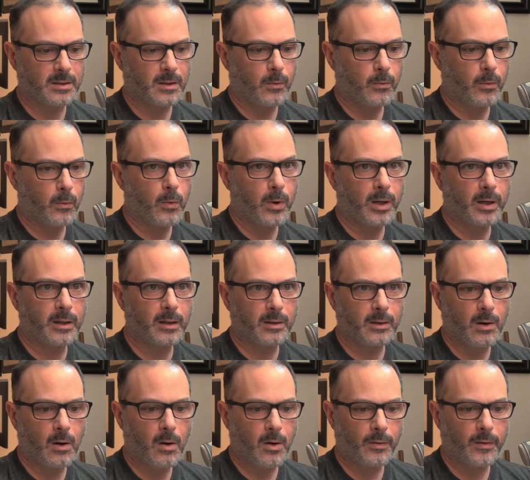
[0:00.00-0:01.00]
So we're going to
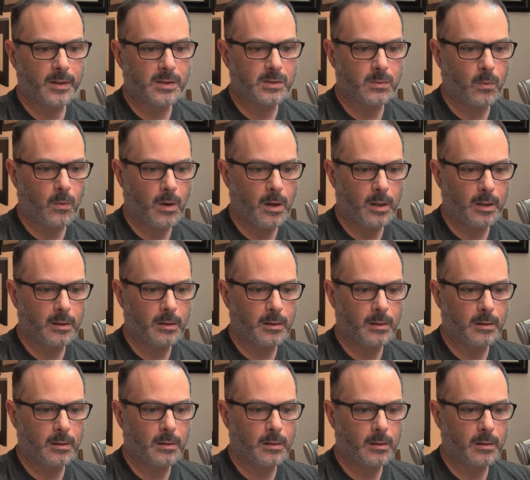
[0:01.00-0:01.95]
call this one